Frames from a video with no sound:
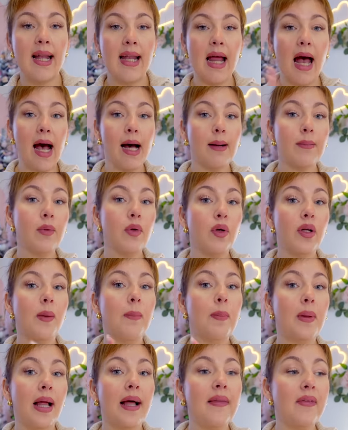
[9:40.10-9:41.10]
and I'm going to
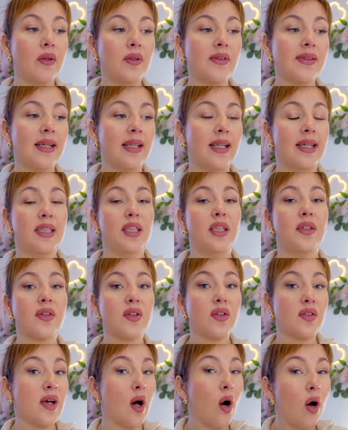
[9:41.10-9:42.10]
plan those collections
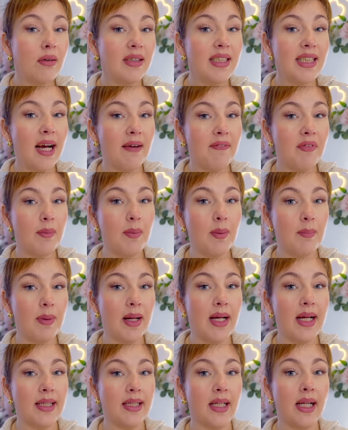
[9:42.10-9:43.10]
because I already have them in my head.